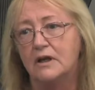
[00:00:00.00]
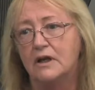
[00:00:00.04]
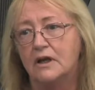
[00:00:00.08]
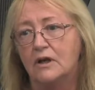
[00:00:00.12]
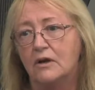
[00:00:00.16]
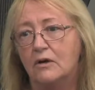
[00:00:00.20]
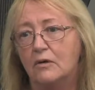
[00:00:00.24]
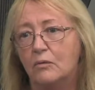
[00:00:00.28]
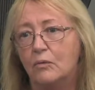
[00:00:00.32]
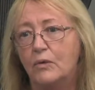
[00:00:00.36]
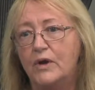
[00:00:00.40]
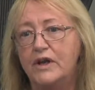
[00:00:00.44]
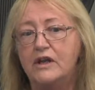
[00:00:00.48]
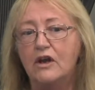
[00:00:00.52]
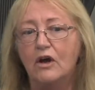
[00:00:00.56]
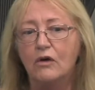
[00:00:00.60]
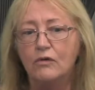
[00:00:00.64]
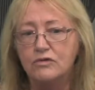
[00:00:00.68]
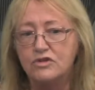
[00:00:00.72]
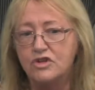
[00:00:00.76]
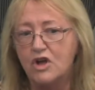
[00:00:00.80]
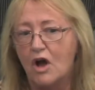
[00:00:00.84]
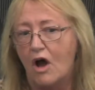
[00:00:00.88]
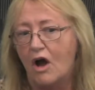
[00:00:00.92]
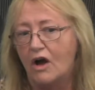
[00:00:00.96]
we don't
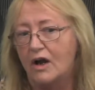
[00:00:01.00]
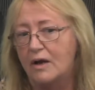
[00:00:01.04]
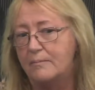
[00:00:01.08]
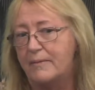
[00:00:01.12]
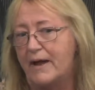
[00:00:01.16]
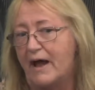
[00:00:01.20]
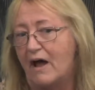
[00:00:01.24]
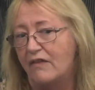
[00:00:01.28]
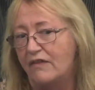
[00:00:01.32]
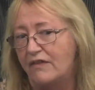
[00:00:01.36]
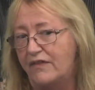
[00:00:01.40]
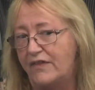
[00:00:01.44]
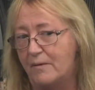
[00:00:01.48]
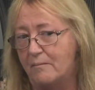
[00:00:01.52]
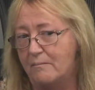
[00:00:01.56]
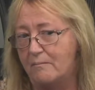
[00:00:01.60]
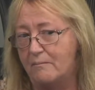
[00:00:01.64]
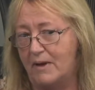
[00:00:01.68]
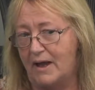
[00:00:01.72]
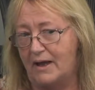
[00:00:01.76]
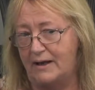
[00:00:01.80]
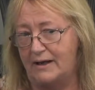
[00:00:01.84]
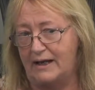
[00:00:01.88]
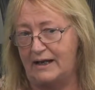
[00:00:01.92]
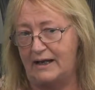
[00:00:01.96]
talk about the
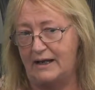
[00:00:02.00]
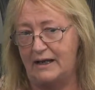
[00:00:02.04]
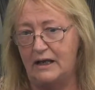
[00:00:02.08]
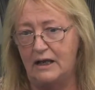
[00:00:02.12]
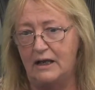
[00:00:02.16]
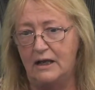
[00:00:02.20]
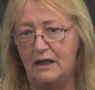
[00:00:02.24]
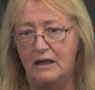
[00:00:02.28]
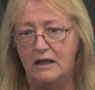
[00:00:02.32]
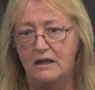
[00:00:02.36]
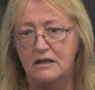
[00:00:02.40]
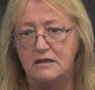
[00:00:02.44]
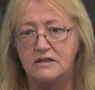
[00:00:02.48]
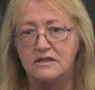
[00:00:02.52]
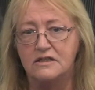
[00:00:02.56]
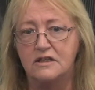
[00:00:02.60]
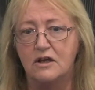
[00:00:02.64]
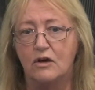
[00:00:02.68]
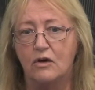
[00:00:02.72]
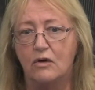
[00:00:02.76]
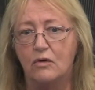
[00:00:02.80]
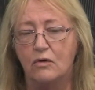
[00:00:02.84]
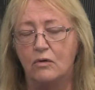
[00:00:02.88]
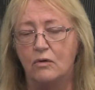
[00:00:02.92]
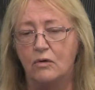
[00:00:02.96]
money.
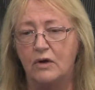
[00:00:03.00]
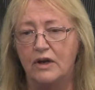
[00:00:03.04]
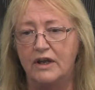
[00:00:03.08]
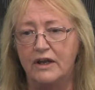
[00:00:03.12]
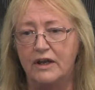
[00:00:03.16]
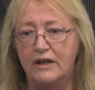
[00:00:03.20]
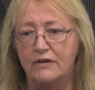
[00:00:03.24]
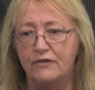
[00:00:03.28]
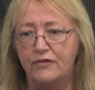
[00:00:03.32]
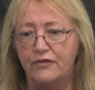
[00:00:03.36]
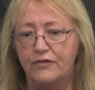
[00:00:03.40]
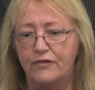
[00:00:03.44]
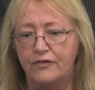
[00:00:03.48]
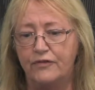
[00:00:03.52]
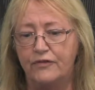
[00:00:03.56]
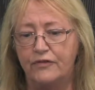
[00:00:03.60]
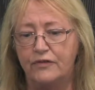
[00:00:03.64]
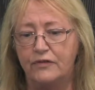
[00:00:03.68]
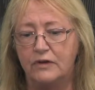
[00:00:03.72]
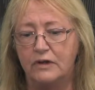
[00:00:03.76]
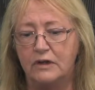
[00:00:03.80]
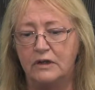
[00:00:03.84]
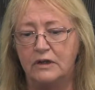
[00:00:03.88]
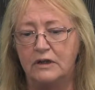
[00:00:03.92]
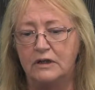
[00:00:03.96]
So if
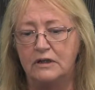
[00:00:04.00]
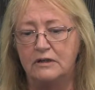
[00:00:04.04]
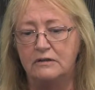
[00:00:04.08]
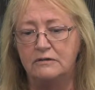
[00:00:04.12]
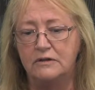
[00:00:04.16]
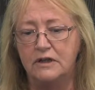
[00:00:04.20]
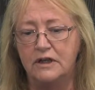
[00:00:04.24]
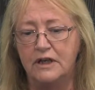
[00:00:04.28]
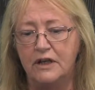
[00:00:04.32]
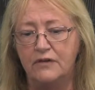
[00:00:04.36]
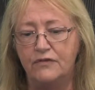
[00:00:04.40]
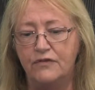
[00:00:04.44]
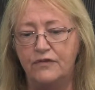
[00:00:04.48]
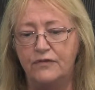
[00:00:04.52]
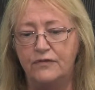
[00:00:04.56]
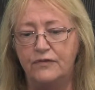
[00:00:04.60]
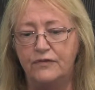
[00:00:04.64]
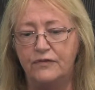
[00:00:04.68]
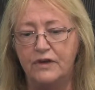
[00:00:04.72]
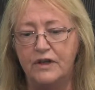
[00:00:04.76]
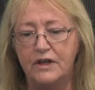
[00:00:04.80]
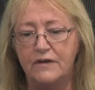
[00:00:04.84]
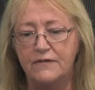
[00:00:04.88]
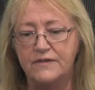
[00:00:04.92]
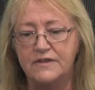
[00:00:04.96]

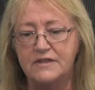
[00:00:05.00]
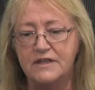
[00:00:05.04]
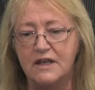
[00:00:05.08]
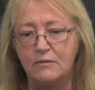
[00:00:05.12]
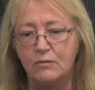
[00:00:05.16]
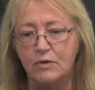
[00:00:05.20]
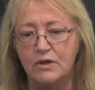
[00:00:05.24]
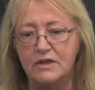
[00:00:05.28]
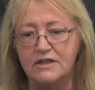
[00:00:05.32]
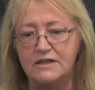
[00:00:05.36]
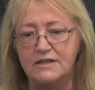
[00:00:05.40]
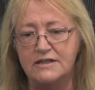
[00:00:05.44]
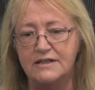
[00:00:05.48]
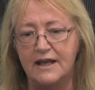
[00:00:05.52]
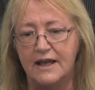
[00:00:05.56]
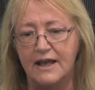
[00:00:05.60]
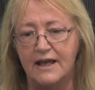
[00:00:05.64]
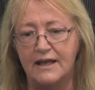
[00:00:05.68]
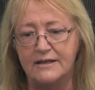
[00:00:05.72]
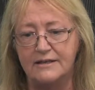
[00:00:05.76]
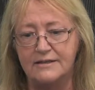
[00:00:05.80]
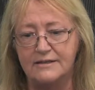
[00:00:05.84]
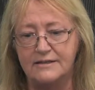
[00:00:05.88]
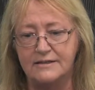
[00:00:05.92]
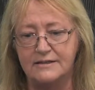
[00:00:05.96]
someone
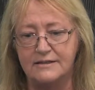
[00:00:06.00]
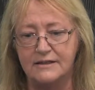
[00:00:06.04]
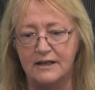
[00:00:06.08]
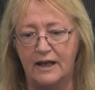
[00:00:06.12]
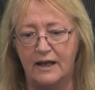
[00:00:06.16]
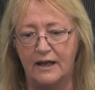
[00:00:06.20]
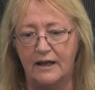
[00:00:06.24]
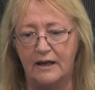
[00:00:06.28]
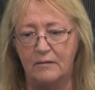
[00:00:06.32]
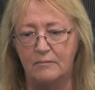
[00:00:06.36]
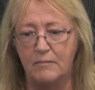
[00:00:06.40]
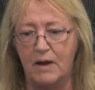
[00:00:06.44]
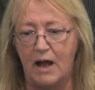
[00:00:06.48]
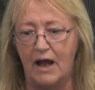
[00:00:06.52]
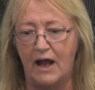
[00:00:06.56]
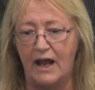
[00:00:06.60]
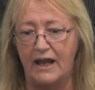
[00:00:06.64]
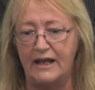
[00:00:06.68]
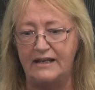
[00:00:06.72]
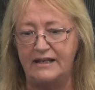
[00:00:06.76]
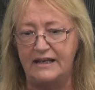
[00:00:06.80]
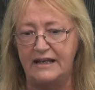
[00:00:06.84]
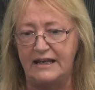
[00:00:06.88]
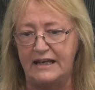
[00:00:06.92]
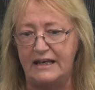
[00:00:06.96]
says, I
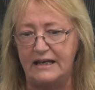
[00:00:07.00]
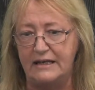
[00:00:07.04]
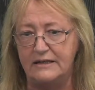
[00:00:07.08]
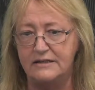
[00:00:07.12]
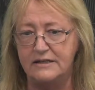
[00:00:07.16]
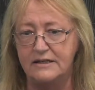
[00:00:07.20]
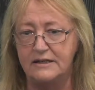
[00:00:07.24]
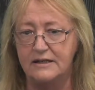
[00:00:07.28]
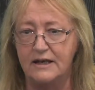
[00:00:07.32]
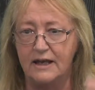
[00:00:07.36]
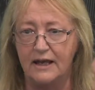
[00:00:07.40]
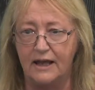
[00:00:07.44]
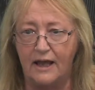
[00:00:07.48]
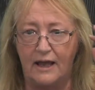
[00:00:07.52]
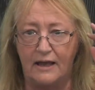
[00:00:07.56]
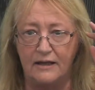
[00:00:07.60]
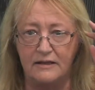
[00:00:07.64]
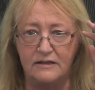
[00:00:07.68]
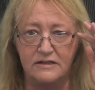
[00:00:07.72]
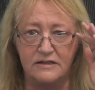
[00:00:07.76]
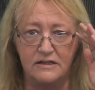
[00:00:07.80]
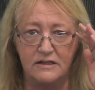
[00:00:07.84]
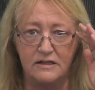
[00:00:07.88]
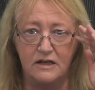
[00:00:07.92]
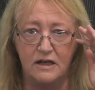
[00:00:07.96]
need to
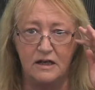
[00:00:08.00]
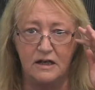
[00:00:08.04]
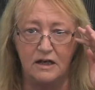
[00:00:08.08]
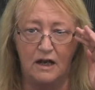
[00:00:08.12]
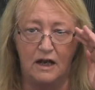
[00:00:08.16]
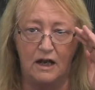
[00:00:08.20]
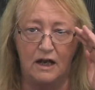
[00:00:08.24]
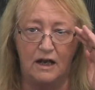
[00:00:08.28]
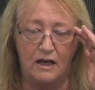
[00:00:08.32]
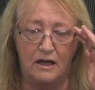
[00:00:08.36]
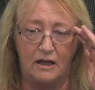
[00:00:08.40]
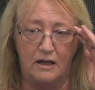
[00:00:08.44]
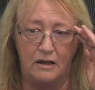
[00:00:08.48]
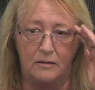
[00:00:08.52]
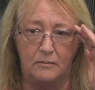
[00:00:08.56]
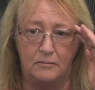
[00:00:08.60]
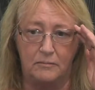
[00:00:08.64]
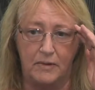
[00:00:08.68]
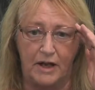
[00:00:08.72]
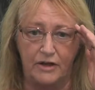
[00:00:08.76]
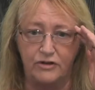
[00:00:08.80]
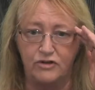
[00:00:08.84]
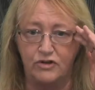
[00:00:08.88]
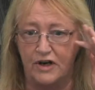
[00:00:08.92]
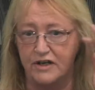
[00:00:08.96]
get
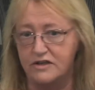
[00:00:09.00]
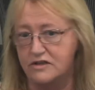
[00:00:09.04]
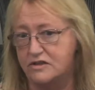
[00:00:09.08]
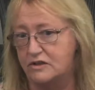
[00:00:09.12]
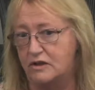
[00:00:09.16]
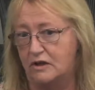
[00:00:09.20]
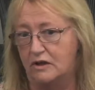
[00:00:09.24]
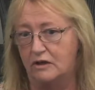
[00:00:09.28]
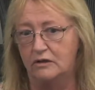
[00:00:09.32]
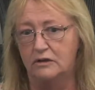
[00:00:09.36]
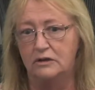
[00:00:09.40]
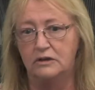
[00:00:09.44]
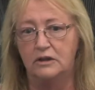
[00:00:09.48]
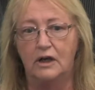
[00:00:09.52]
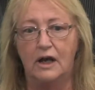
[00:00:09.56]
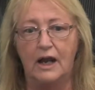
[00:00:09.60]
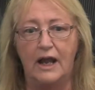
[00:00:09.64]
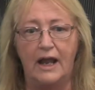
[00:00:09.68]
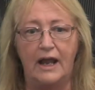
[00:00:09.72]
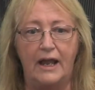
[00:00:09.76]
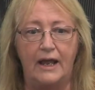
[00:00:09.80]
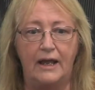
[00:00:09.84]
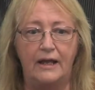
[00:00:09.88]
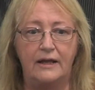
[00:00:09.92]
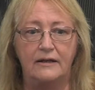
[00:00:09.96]
a dresser,
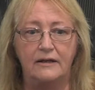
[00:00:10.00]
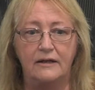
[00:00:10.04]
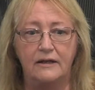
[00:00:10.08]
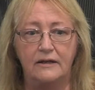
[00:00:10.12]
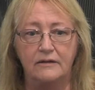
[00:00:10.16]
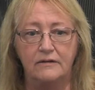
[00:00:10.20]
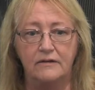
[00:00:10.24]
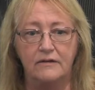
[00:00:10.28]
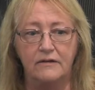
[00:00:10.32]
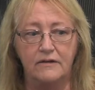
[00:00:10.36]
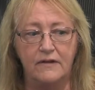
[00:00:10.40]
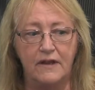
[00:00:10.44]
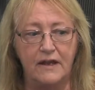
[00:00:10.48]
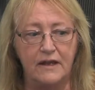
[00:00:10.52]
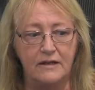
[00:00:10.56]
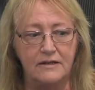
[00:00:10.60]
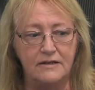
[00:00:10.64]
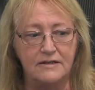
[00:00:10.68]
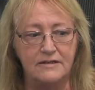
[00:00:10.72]
and then